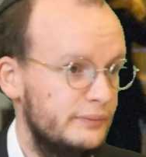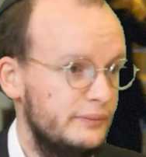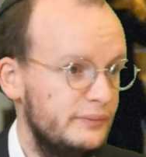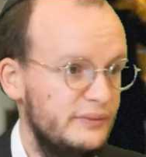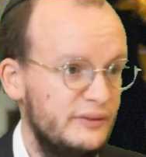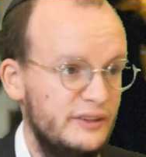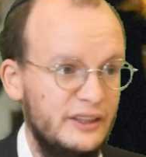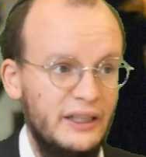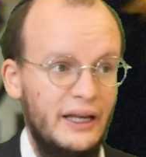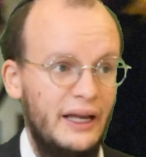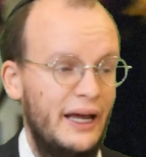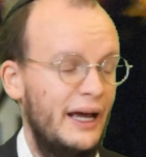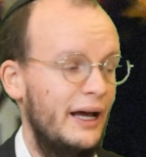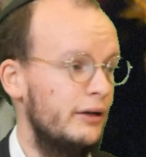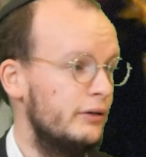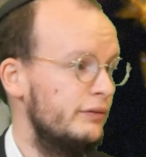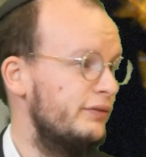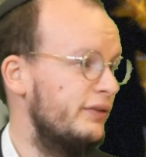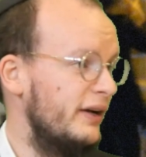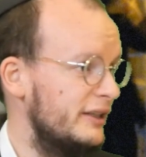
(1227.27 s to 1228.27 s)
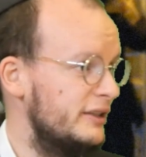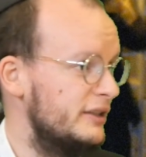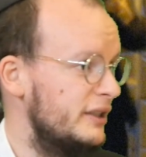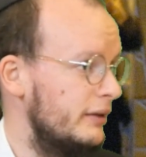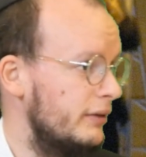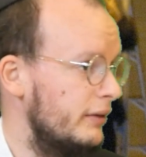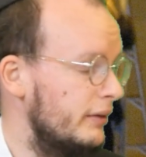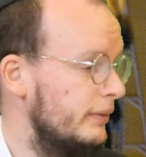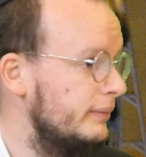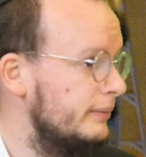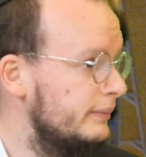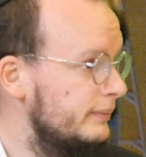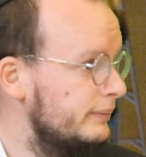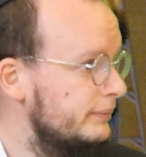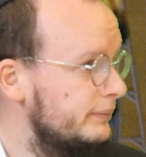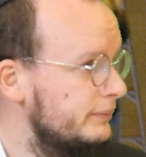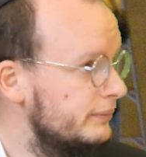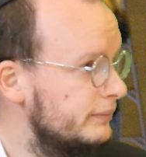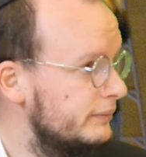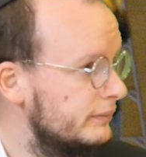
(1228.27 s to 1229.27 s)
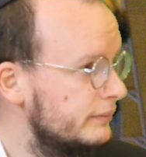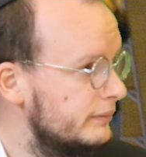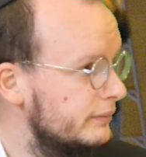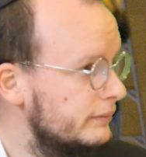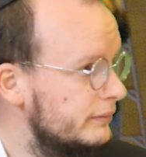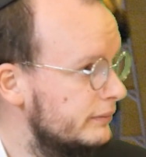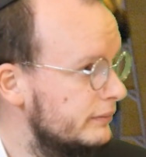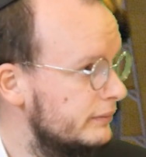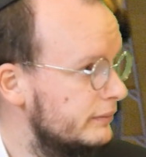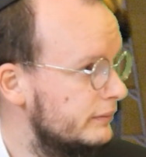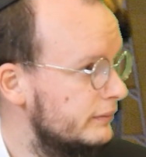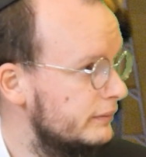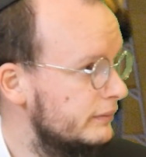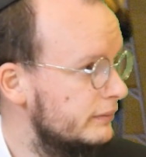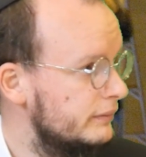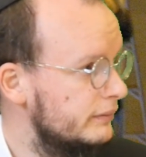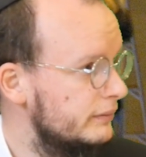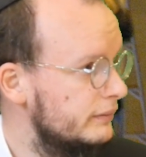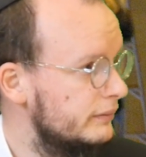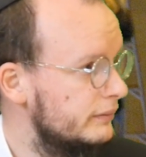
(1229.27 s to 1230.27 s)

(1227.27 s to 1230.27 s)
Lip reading: I think most of the world opposes Israel.